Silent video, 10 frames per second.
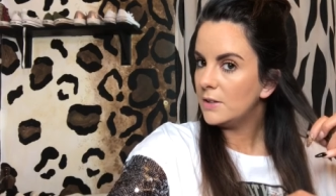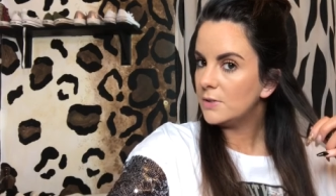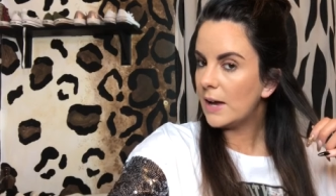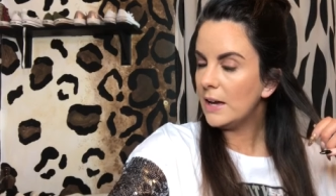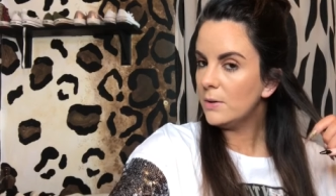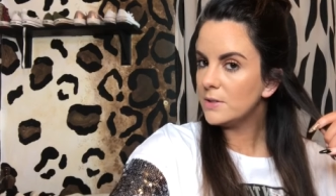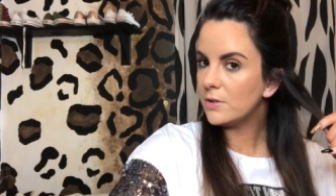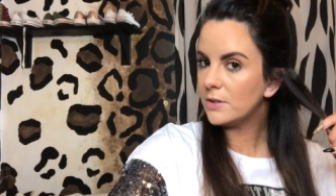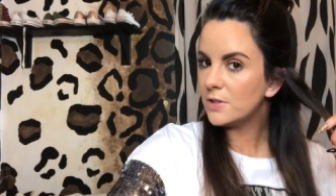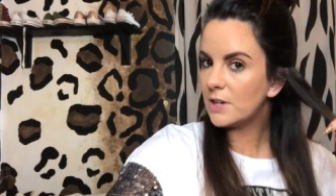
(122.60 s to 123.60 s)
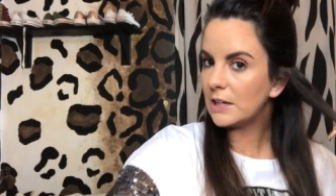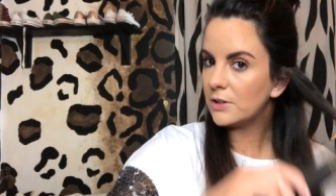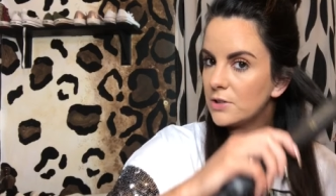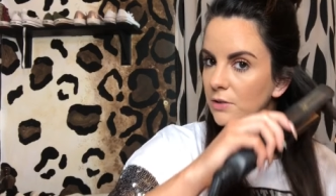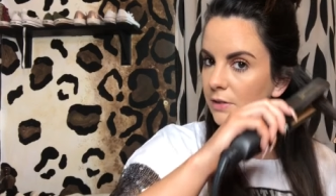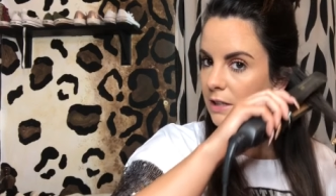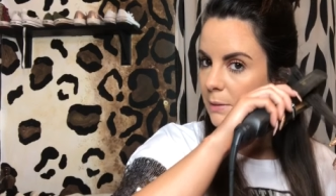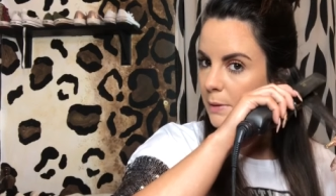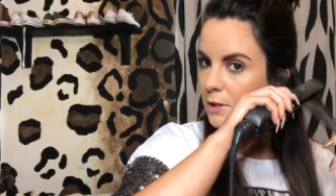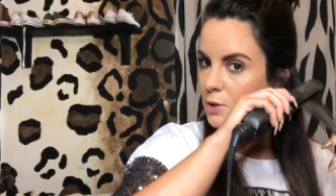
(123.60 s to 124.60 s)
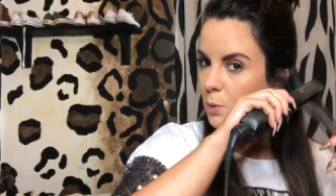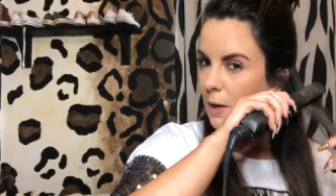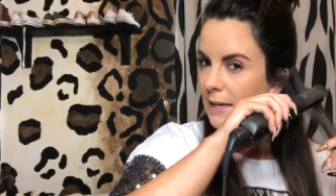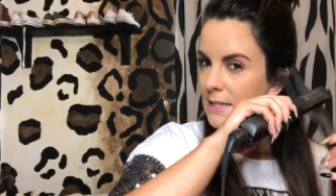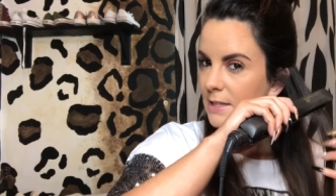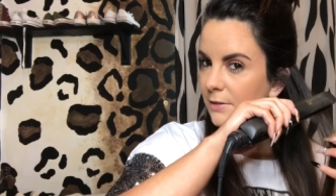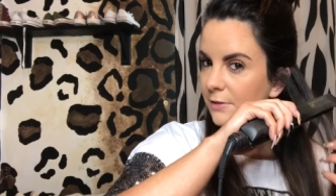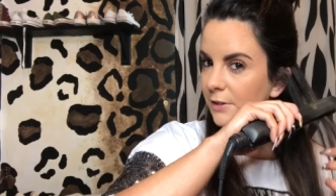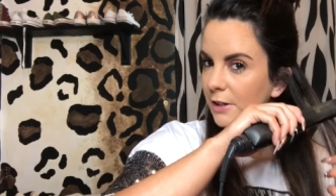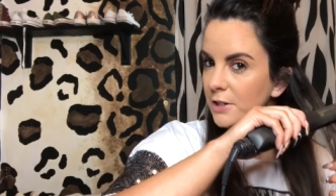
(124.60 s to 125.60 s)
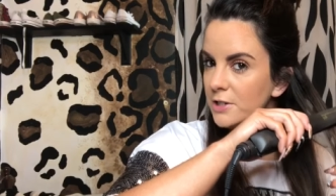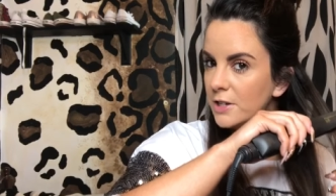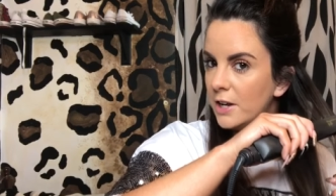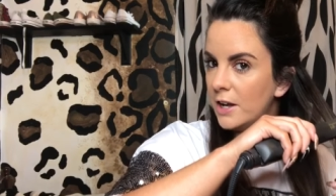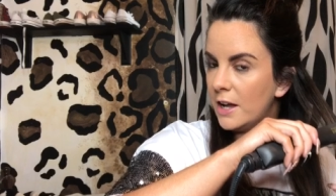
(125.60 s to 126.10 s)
So I always run the straighteners over it about twice first,